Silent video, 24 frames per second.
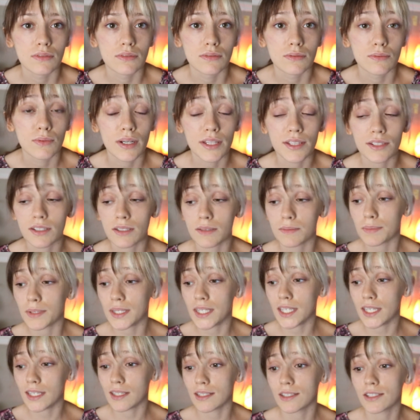whether it
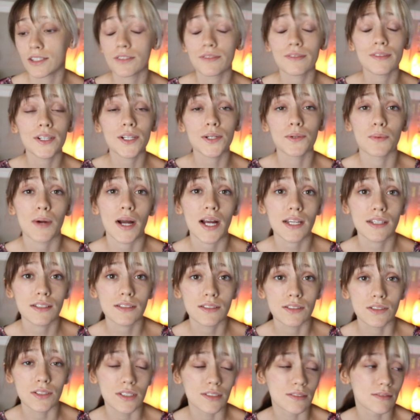be
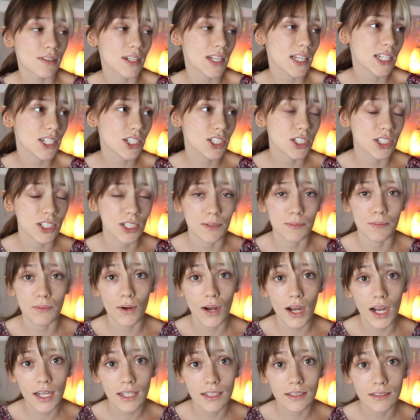career-wise or
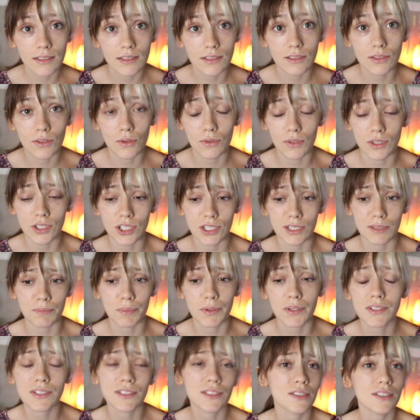relationship-wise or just
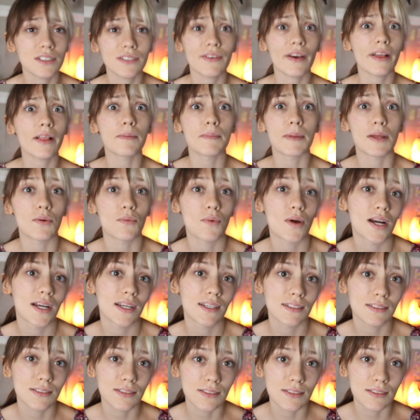personal
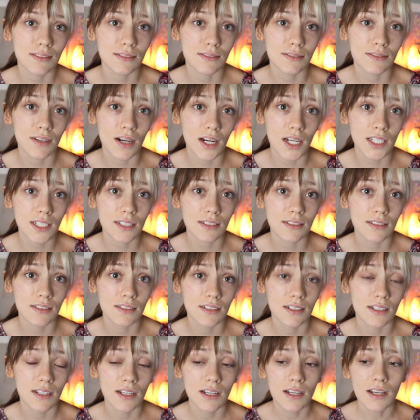development-wise, right?
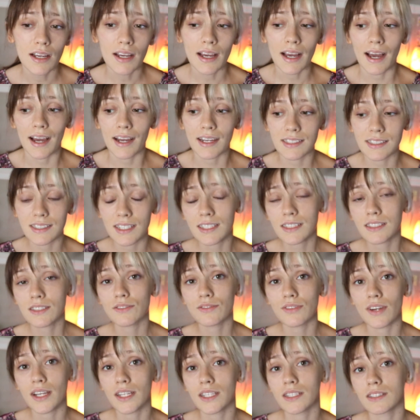
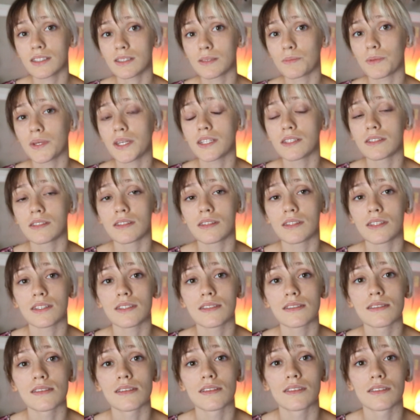Identify and speak to
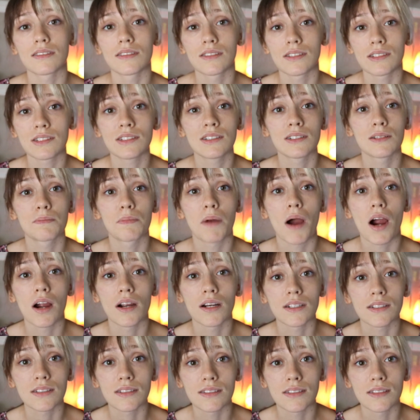these certain
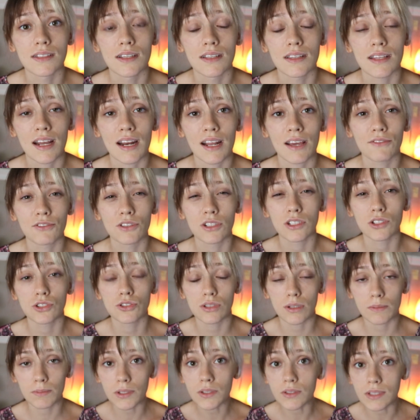parts that have
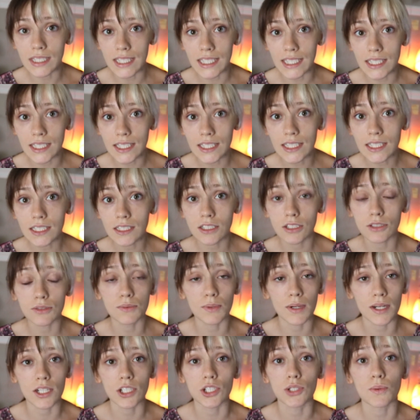contributed to
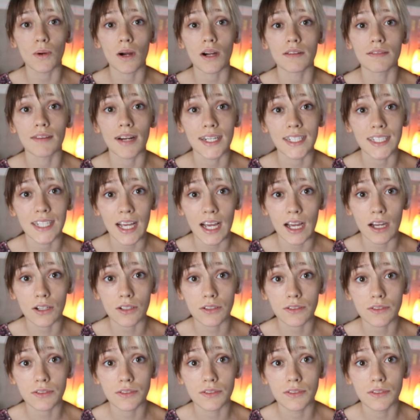where you are right now.